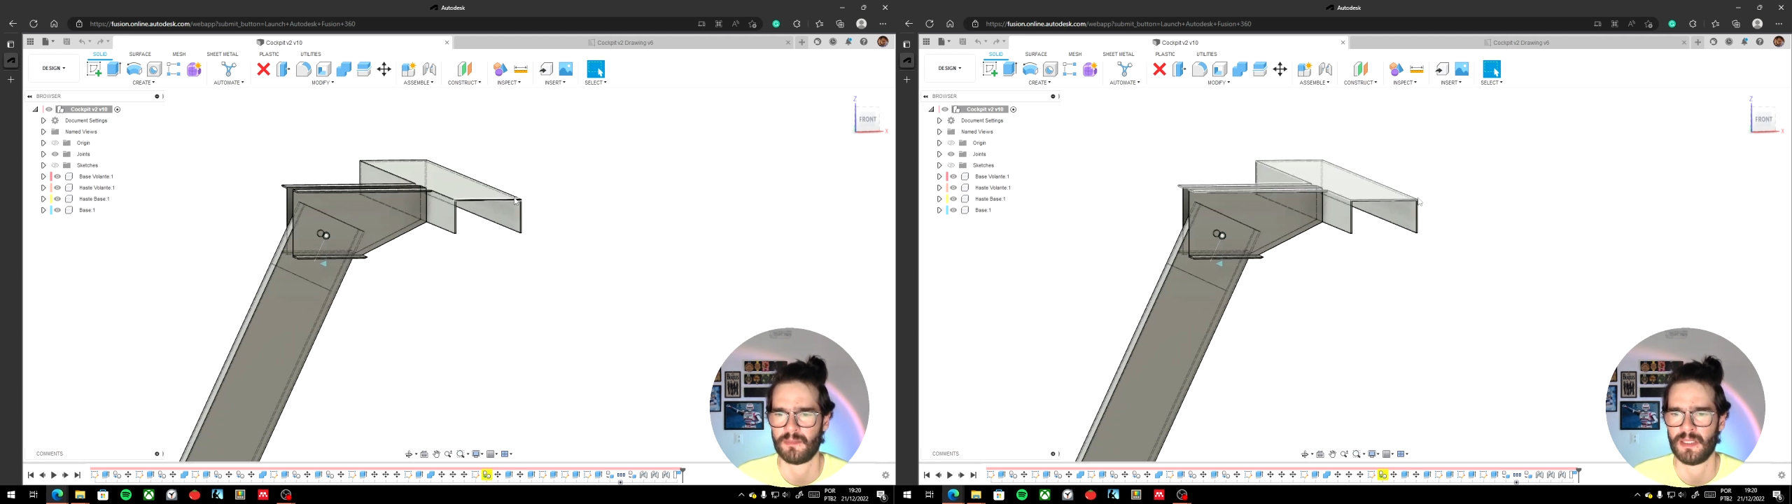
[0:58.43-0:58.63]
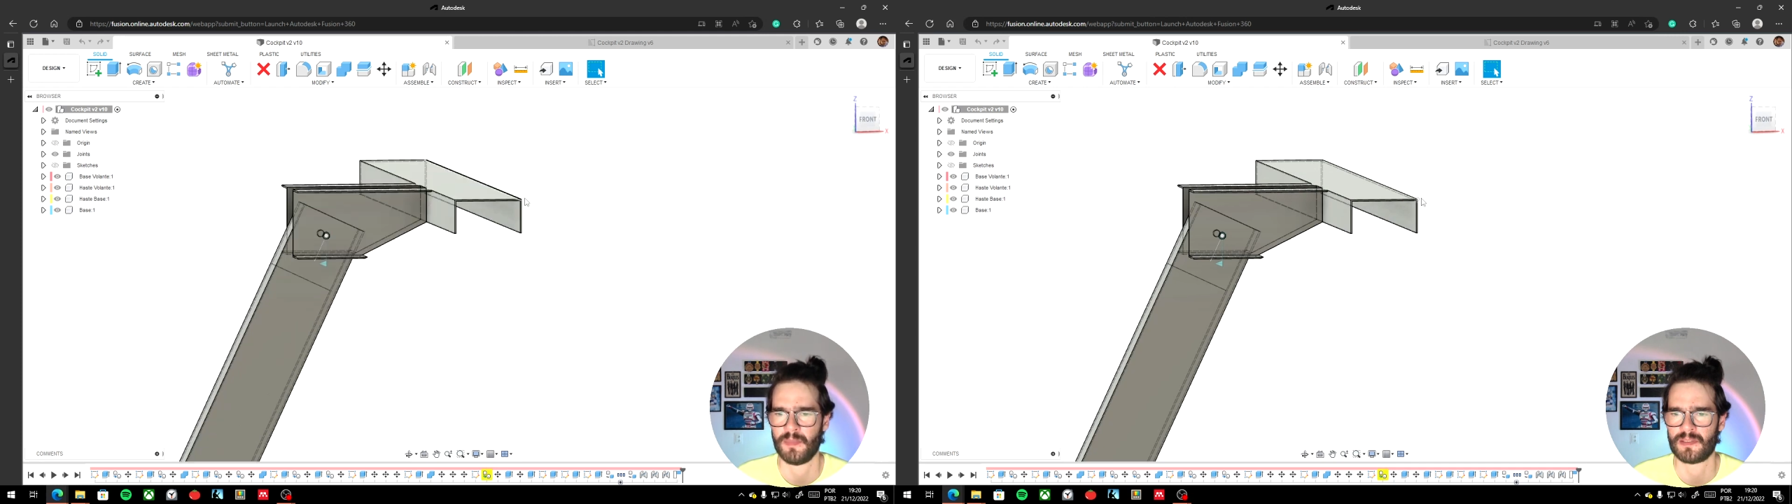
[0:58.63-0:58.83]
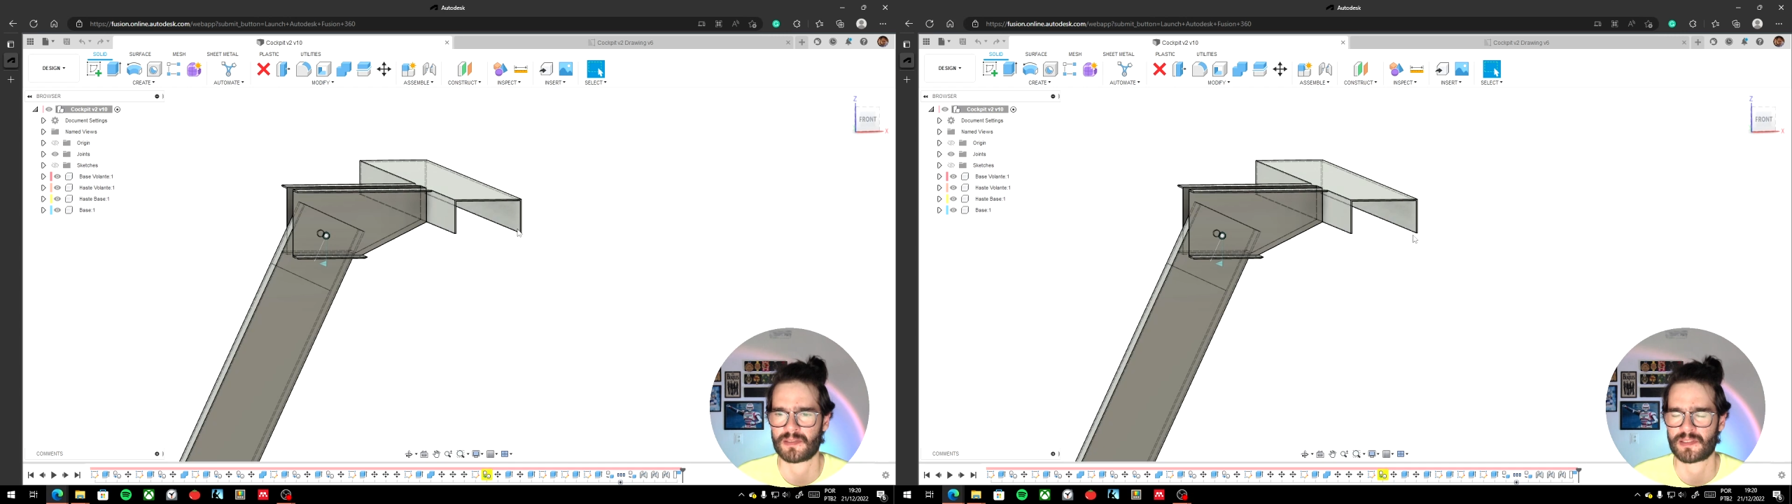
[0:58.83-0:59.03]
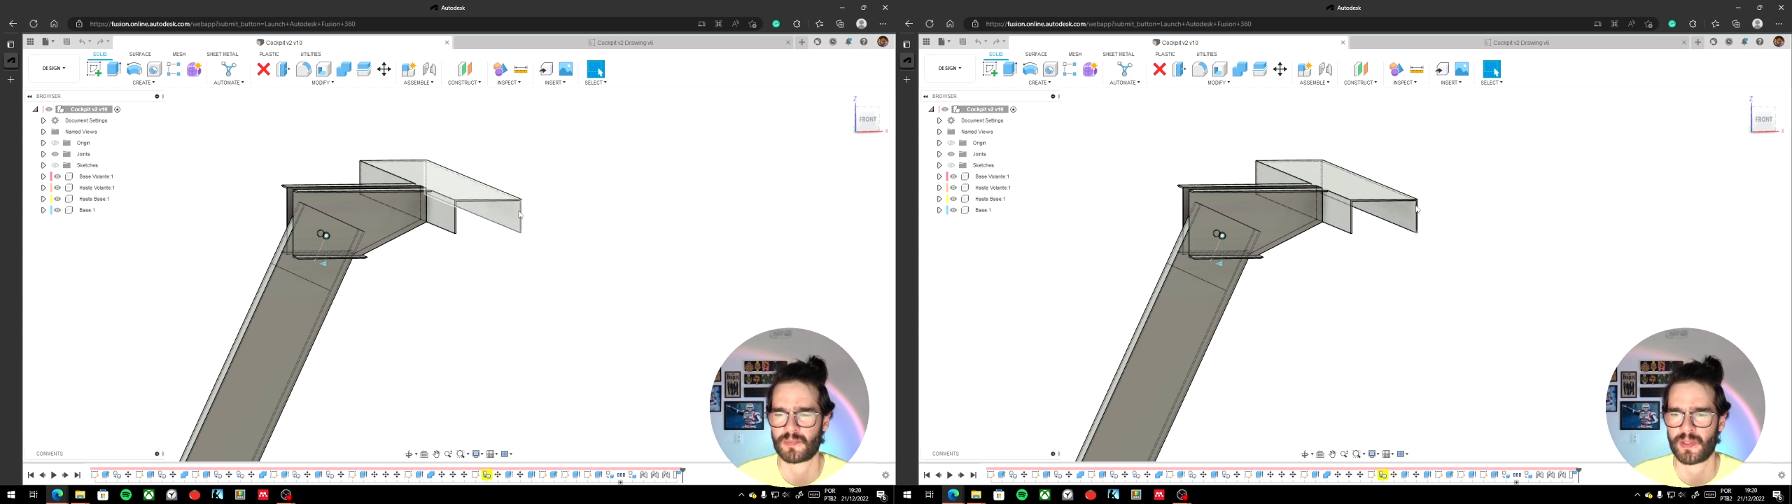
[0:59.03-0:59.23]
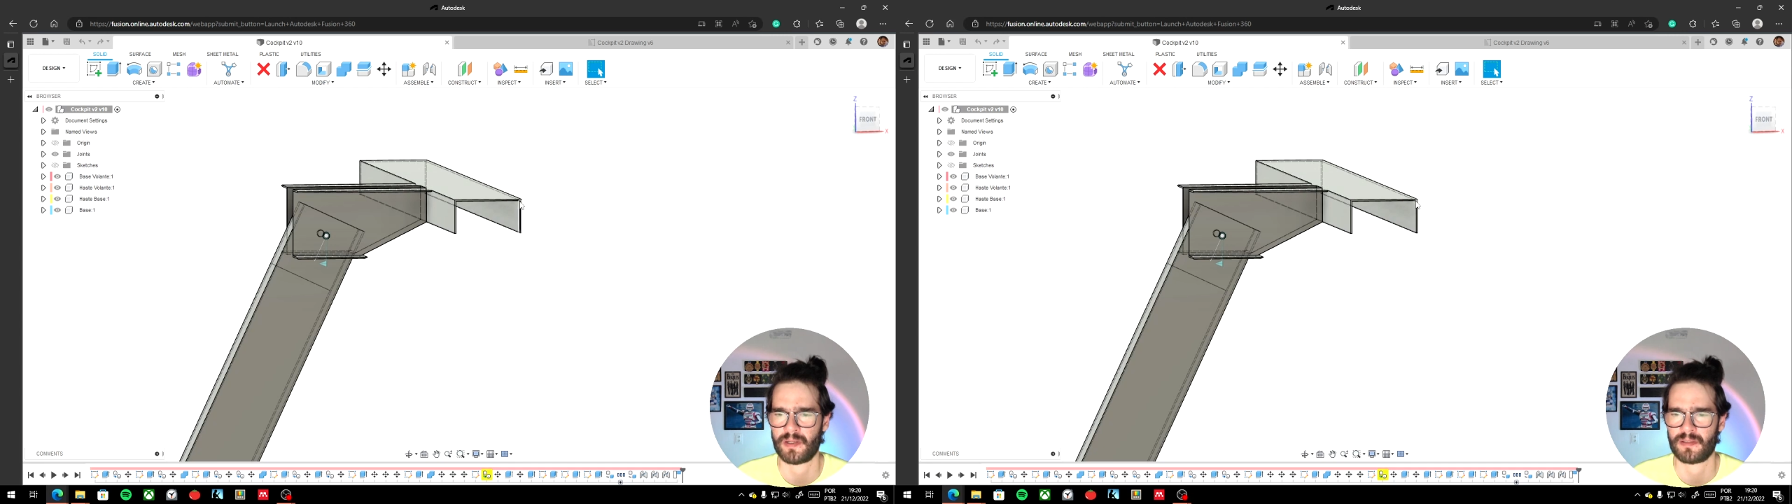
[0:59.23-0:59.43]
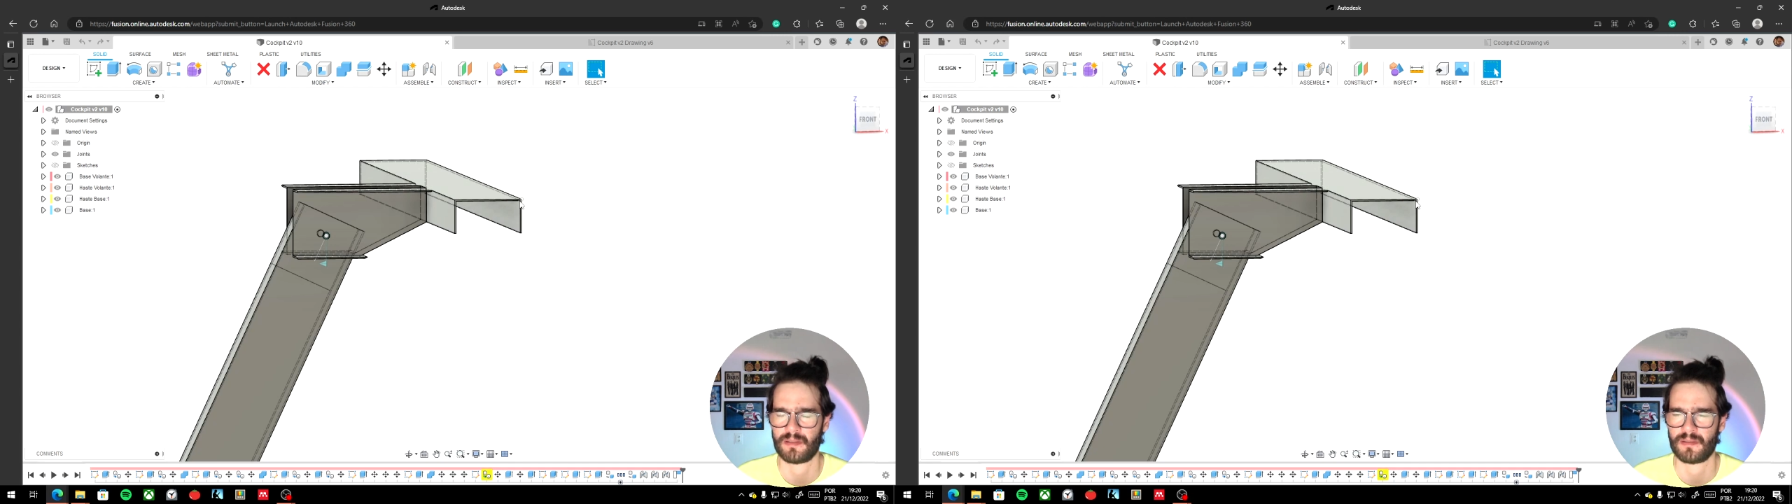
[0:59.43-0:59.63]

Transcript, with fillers: millimeters per